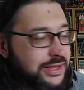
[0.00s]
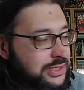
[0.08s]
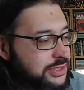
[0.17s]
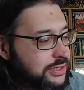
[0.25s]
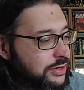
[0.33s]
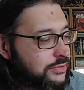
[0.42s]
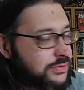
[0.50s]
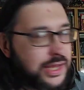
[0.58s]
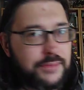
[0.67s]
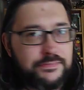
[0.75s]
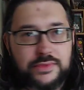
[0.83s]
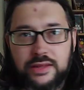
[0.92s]
So
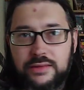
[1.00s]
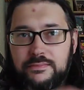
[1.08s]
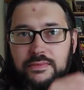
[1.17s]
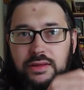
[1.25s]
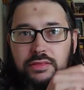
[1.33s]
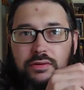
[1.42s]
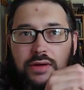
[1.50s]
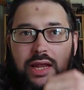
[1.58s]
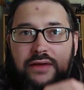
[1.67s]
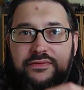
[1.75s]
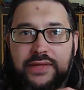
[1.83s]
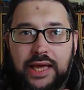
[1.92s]
yeah, I thought I'll
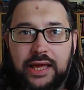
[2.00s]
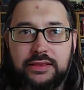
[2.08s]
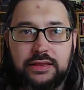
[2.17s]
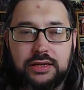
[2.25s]
have to get